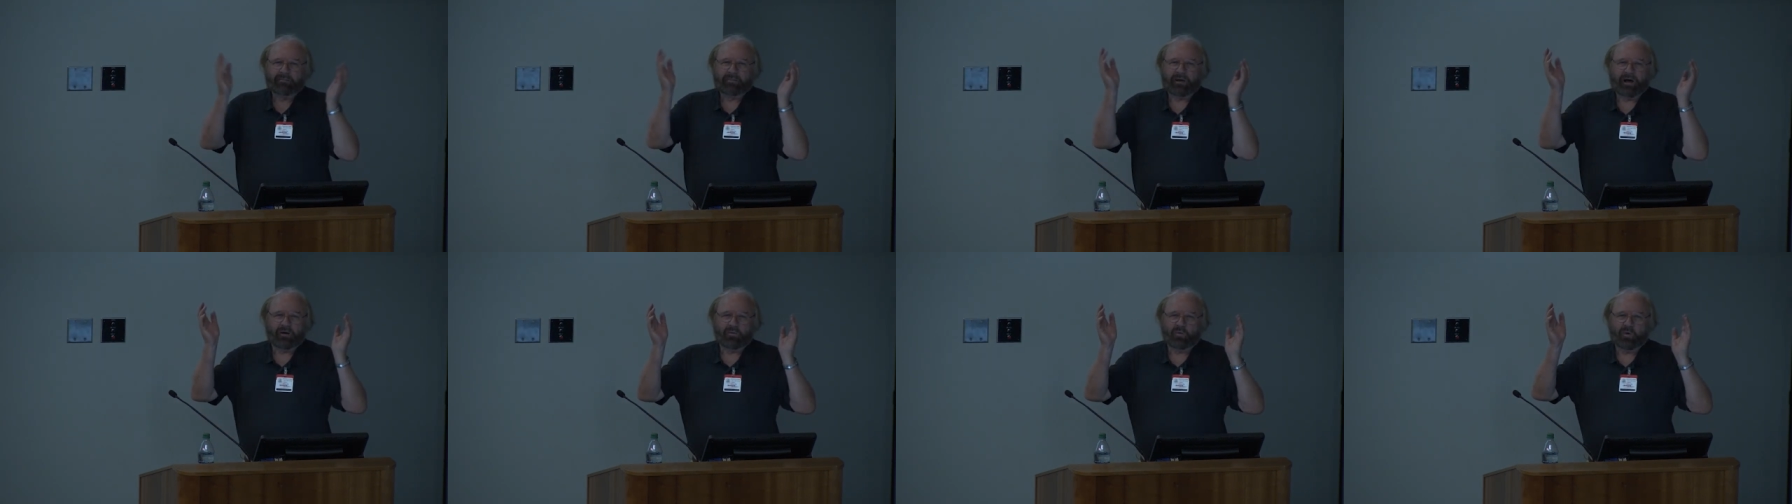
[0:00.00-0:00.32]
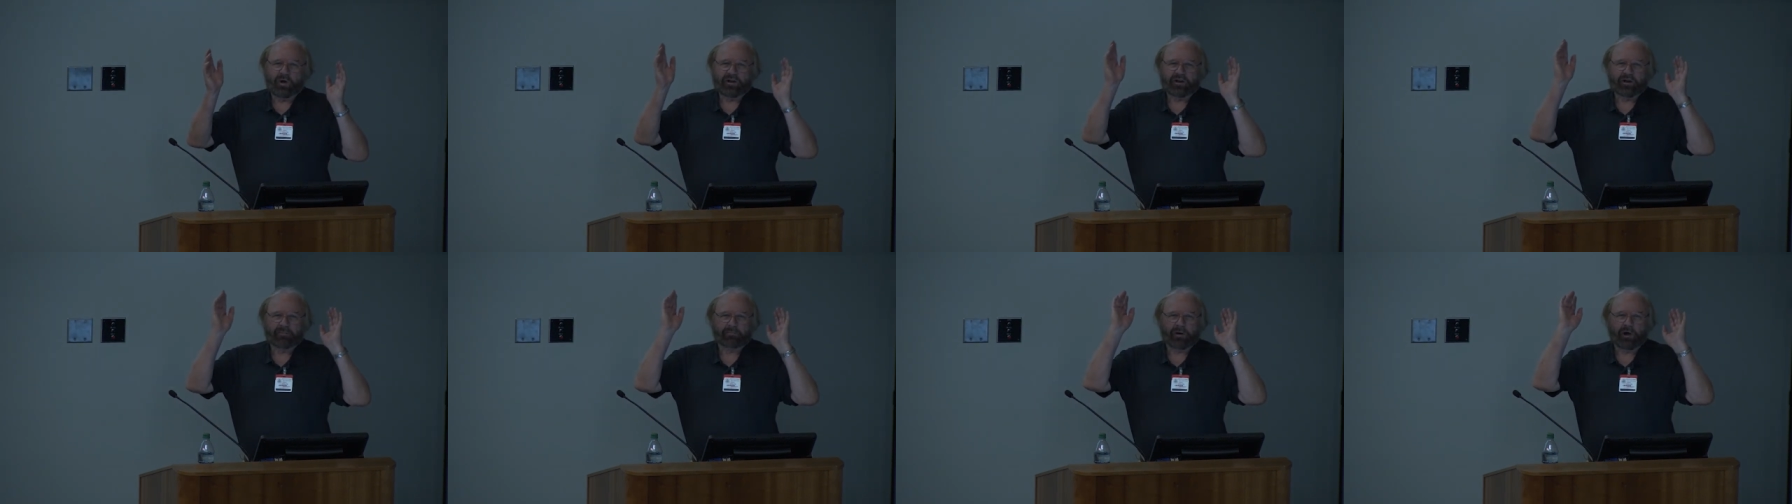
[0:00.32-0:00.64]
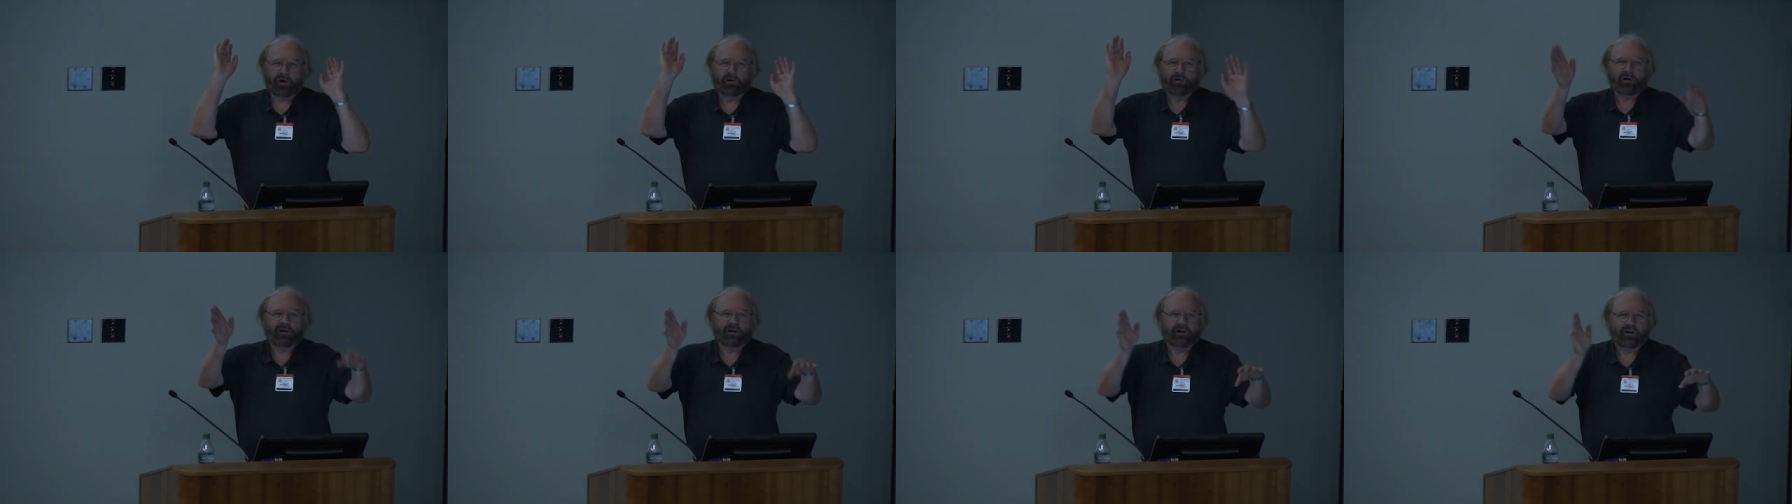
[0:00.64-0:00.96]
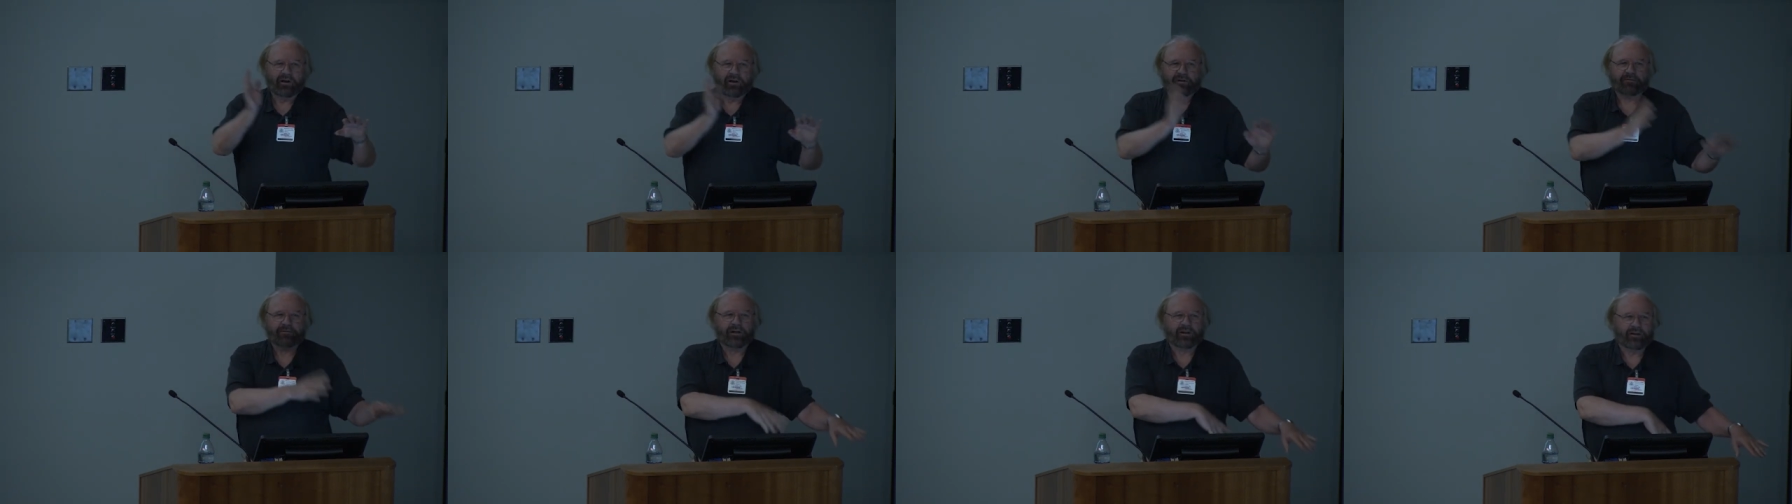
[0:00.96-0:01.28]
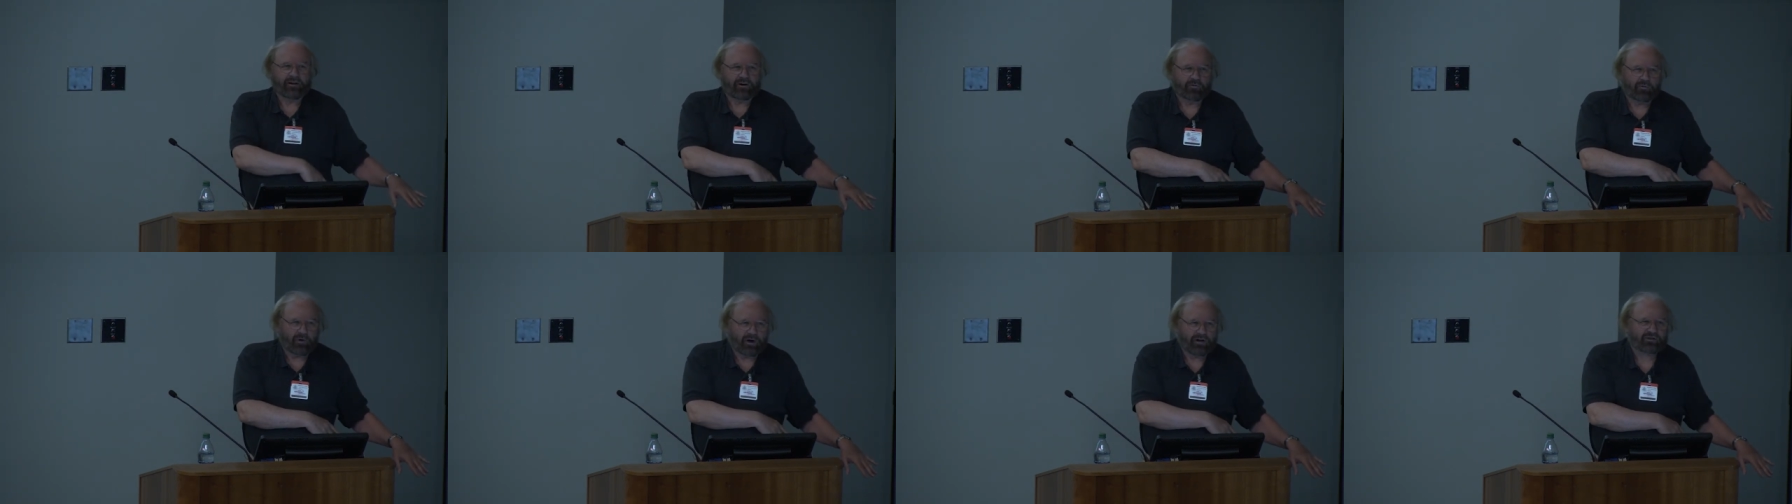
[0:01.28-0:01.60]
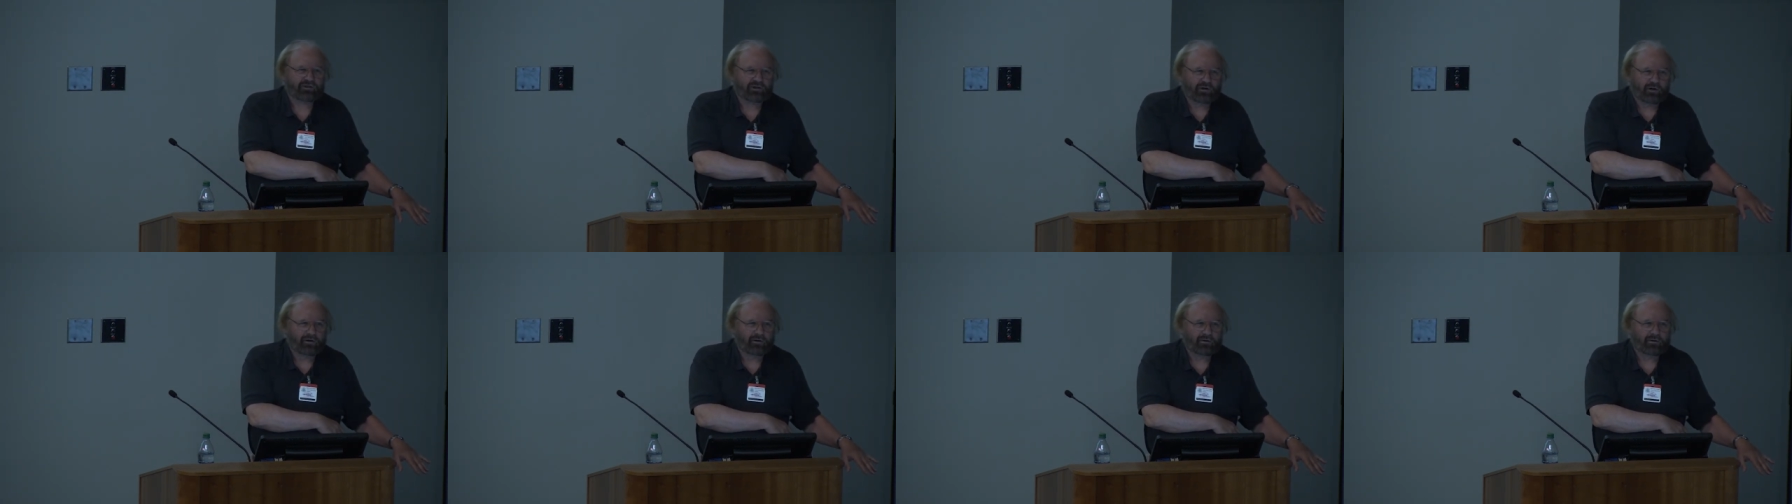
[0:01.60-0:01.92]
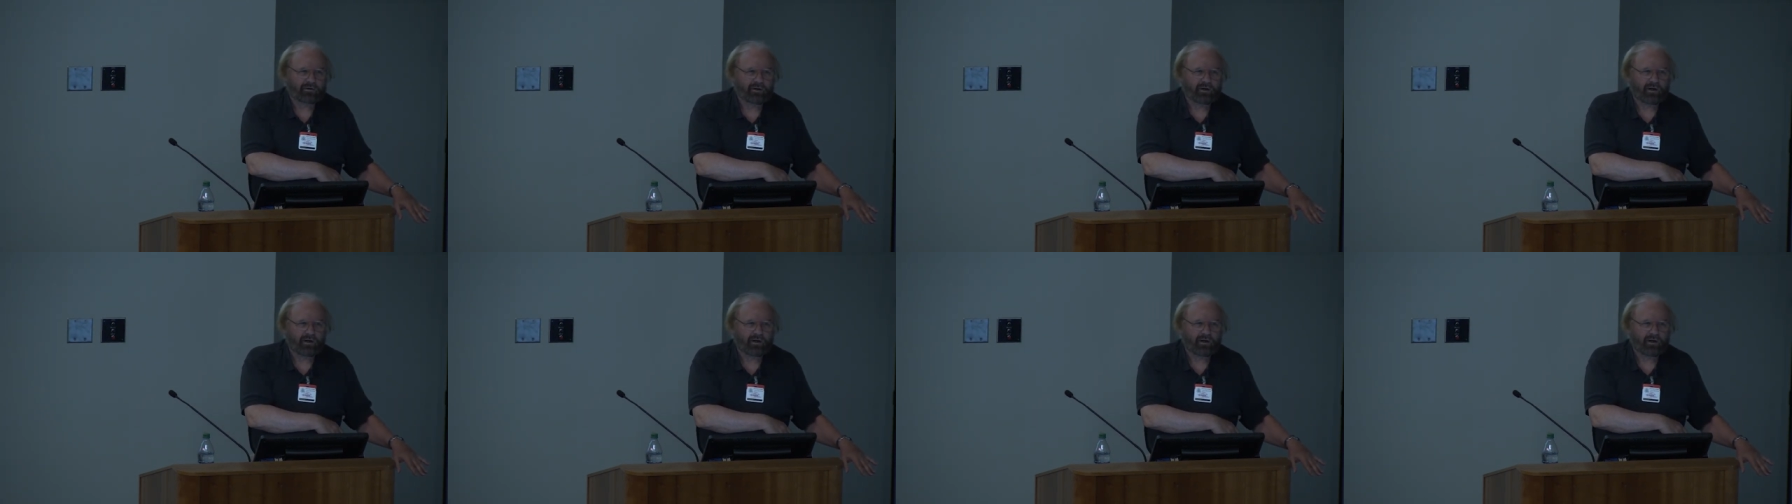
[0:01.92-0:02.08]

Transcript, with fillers: about when Napoleon invaded Russia,